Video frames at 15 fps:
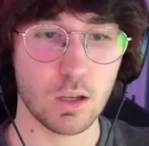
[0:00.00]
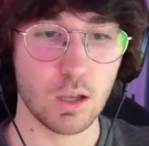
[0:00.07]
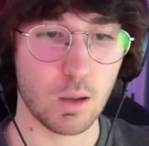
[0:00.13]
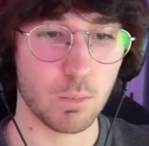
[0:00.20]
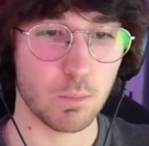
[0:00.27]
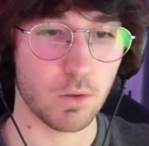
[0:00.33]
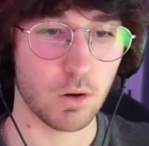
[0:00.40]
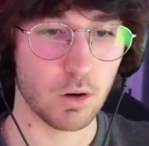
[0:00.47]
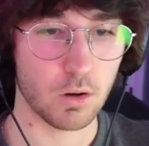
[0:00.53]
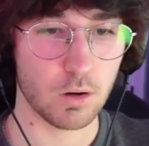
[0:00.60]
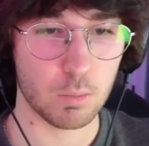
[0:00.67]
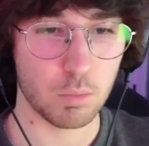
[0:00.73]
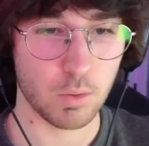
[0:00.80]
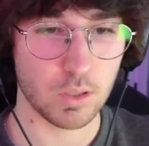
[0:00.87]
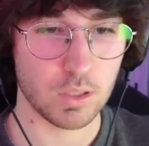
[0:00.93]
They're
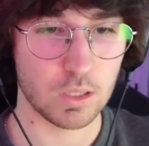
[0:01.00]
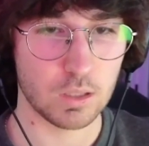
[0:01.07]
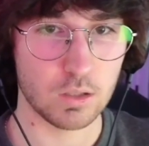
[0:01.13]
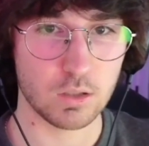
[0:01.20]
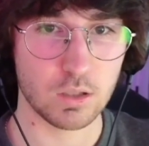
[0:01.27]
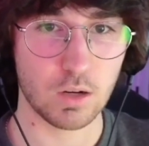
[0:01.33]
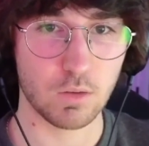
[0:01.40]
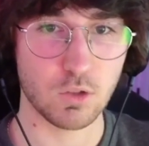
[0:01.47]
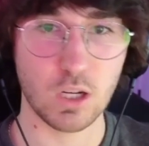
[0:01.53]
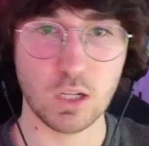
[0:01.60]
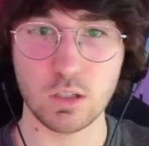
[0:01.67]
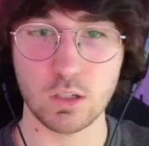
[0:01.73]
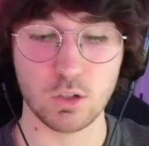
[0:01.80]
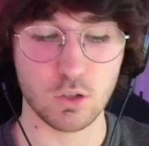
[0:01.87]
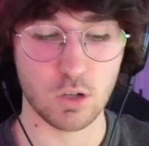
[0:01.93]
implementing this kind of chain
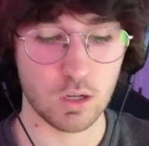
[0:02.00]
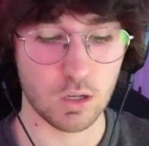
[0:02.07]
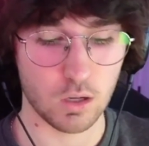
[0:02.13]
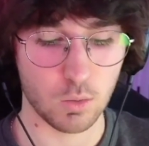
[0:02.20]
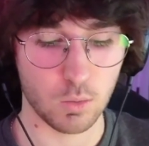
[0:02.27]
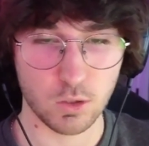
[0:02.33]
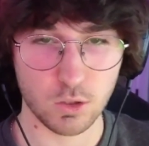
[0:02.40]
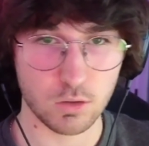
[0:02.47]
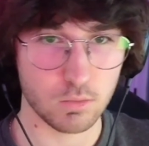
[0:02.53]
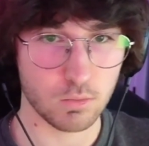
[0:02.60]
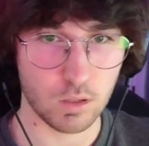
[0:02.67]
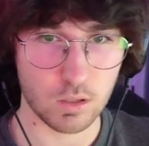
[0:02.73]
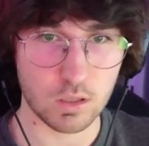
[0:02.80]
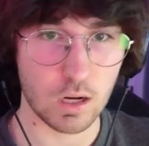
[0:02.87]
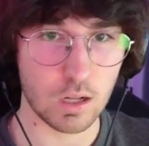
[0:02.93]
signature idea, which
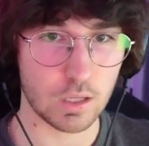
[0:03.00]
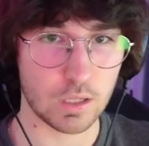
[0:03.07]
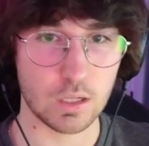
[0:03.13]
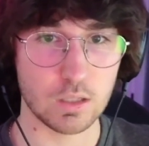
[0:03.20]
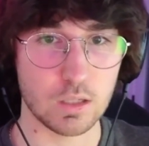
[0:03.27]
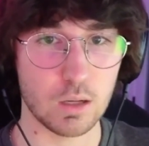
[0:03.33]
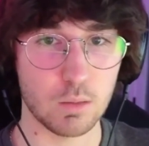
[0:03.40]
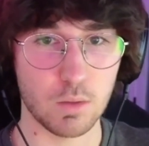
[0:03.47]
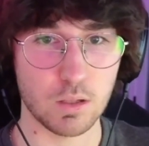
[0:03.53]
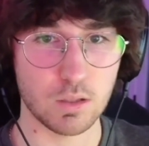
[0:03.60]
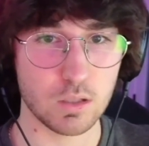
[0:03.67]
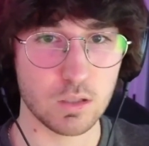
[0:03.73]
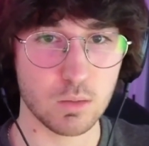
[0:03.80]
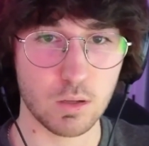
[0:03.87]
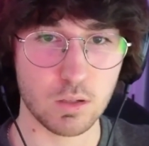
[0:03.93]
is not like an intent-based
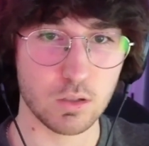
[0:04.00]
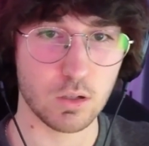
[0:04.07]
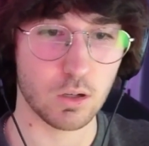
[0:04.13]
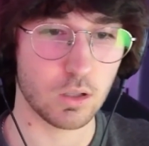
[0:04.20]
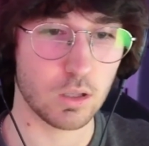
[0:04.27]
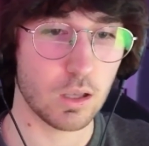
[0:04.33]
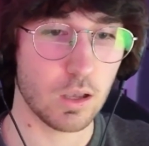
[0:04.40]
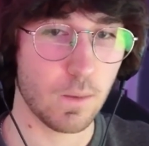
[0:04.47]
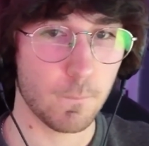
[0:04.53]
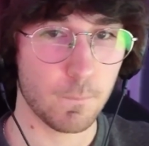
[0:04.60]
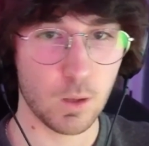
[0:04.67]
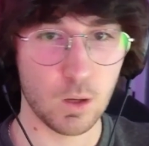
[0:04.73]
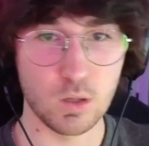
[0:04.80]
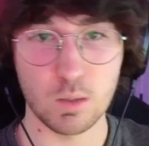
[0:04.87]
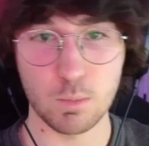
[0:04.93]
system necessarily. They
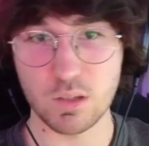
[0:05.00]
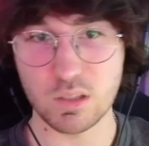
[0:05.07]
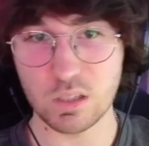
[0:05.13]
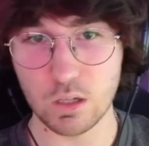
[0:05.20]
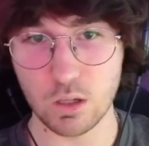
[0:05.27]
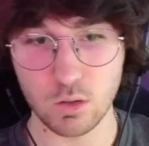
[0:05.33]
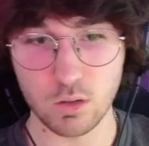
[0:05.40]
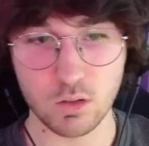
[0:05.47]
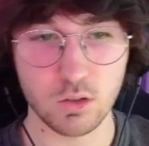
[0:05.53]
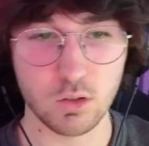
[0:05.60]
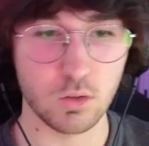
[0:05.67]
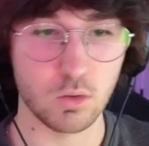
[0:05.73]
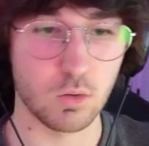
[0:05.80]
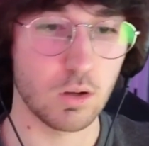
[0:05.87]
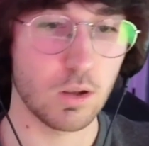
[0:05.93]
use MPC nodes
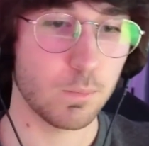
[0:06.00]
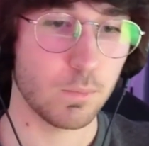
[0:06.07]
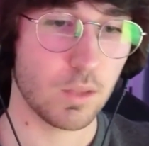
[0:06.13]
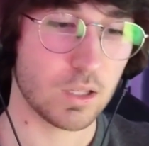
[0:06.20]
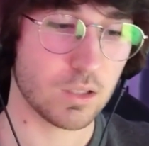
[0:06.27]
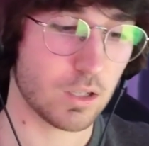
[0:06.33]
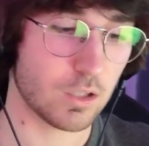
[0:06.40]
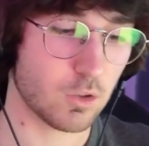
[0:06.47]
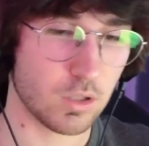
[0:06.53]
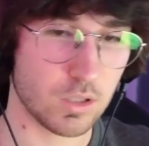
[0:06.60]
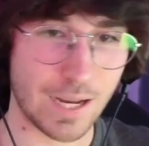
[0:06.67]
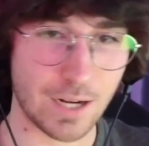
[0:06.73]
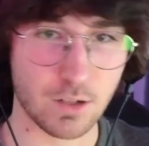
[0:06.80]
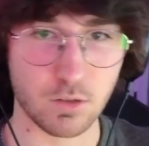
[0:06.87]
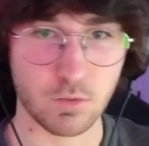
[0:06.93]
to like sign
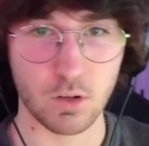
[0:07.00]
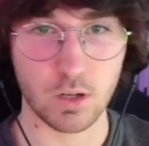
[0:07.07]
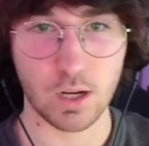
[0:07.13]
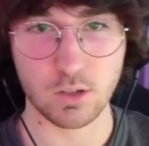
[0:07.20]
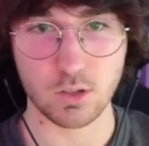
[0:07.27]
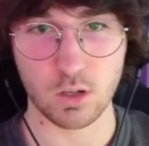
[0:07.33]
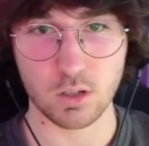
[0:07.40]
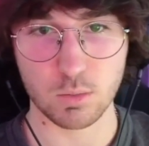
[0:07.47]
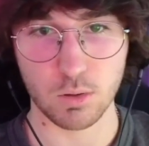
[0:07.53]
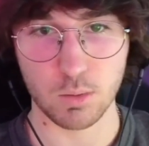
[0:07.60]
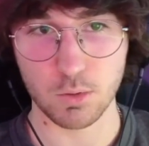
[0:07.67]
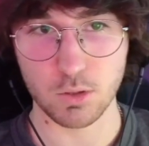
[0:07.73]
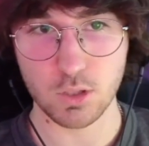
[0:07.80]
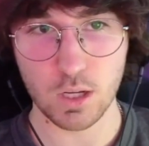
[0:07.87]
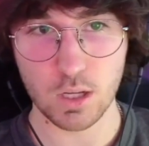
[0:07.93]
transactions for accounts across
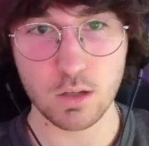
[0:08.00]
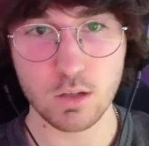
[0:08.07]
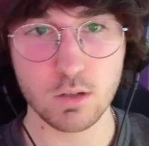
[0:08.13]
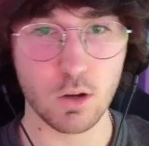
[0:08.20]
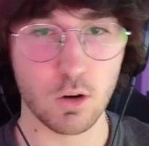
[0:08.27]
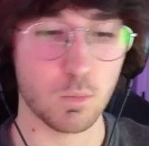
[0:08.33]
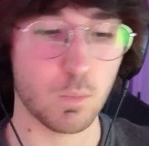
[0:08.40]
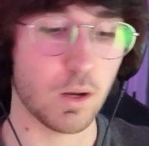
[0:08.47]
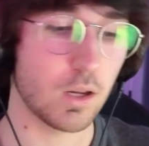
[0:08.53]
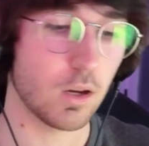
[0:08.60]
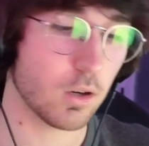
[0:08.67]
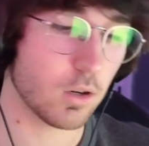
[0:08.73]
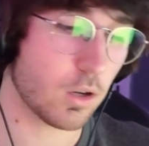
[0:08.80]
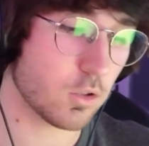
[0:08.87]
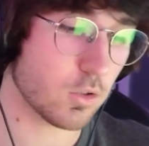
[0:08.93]
multiple chains owned by Near
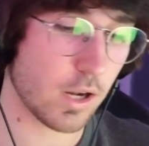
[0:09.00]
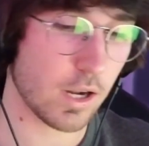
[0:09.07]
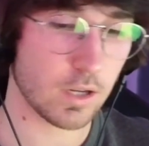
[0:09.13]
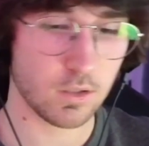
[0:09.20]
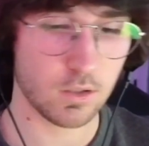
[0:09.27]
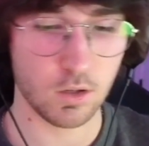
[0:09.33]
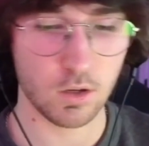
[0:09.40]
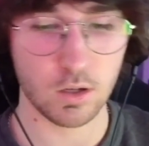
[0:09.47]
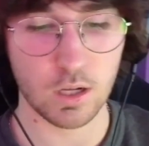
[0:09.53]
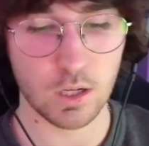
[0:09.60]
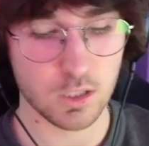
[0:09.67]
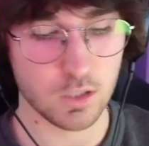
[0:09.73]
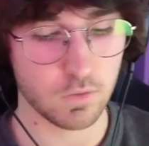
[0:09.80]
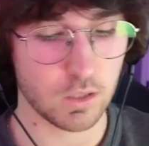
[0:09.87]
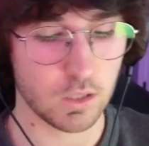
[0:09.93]
contracts and Near accounts,
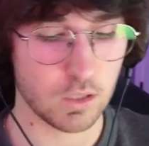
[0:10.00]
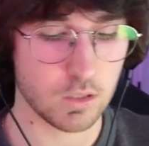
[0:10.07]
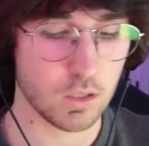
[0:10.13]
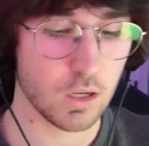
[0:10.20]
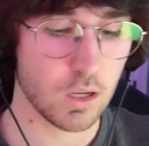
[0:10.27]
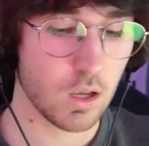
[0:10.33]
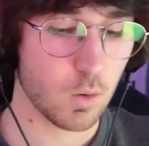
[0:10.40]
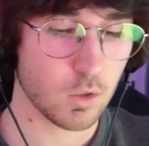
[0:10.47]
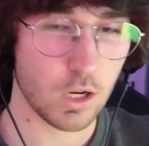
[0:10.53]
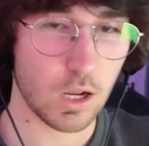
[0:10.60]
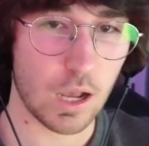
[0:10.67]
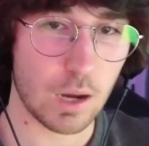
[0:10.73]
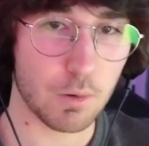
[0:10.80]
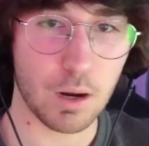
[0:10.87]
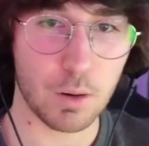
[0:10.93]
stuff like this, which
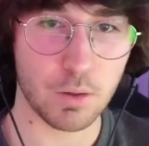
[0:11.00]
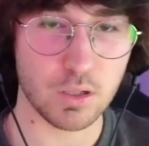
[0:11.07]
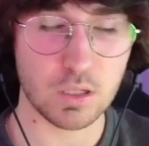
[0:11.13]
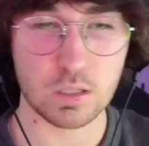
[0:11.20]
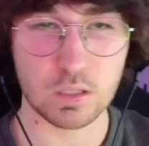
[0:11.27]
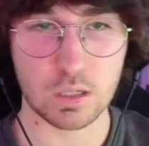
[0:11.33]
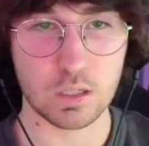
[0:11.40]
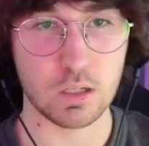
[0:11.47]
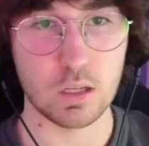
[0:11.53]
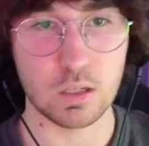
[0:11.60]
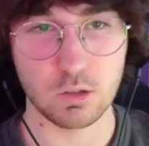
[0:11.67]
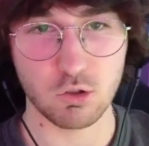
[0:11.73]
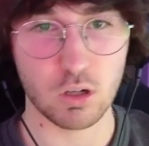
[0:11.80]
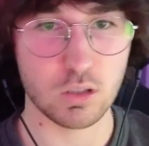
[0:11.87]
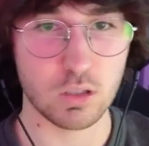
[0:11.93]
I want to say is like
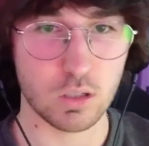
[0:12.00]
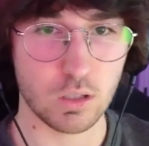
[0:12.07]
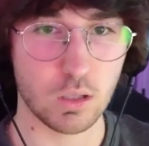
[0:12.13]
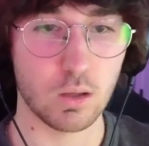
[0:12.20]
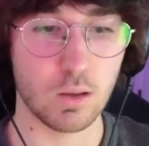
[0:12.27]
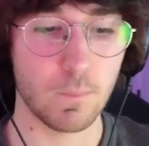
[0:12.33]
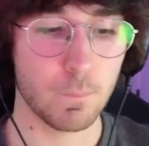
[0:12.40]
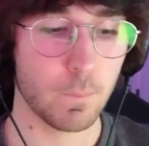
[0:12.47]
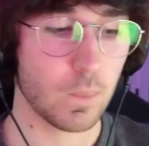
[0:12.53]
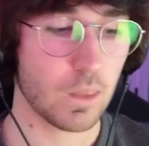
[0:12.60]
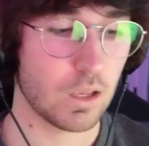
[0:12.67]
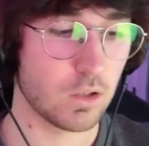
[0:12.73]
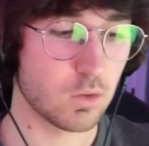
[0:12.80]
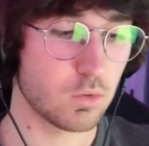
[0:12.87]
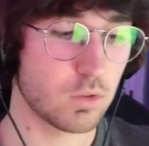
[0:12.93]
intrinsically
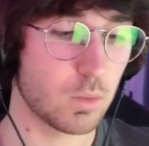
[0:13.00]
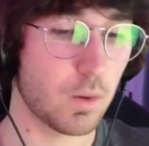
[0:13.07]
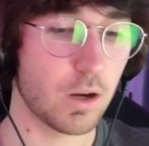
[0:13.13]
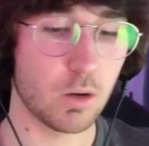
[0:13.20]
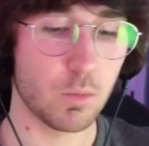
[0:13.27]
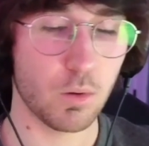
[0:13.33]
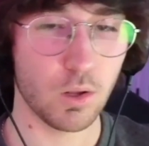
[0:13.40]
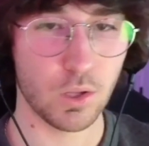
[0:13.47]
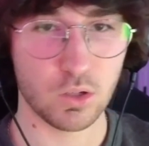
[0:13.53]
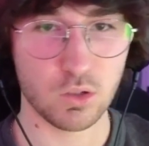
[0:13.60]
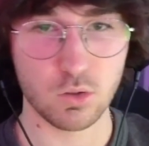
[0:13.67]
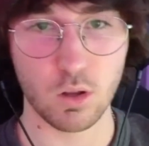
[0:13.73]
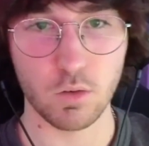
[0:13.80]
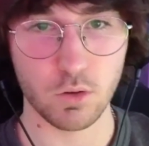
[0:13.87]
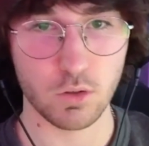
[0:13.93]
is dependent upon like a
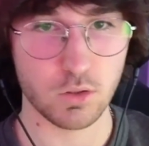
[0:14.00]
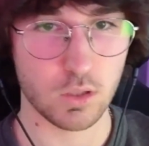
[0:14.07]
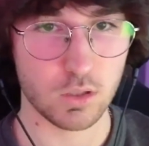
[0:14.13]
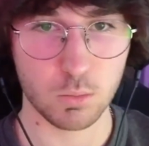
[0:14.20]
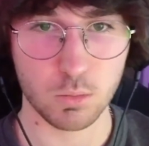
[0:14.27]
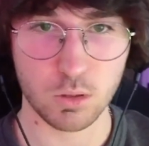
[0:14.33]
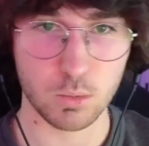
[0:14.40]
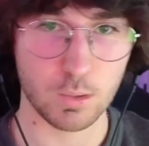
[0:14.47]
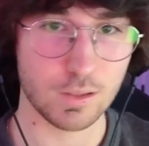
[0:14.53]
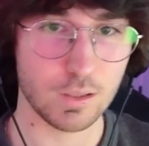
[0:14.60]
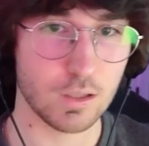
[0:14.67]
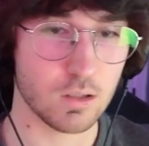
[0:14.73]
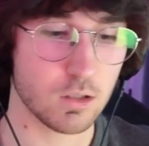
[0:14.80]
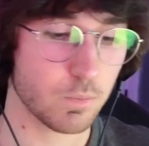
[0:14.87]
solver system or something like this.